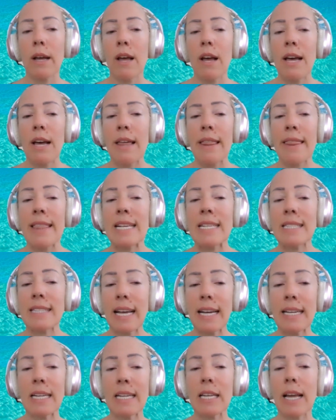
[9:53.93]
The
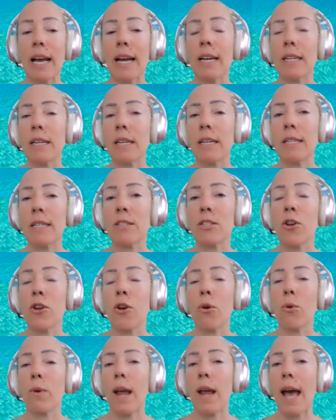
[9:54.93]
second line is
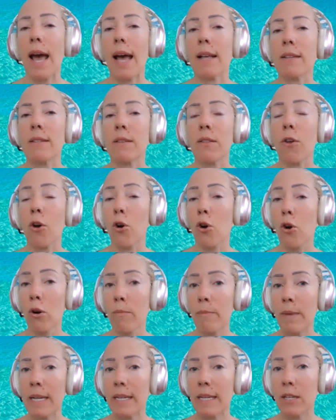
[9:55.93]
known as the
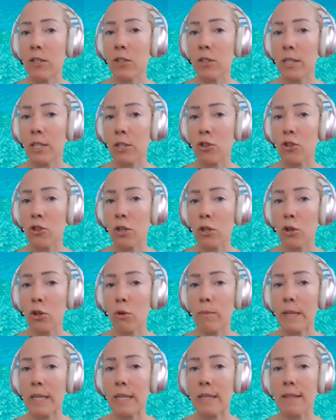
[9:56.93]
hermit in traditional
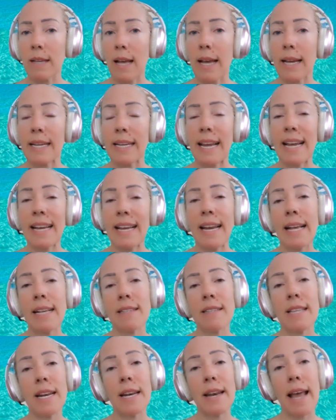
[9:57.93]
human design and as
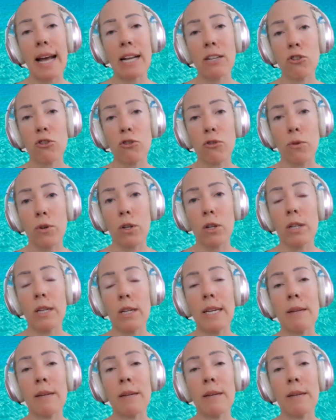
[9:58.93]
the natural in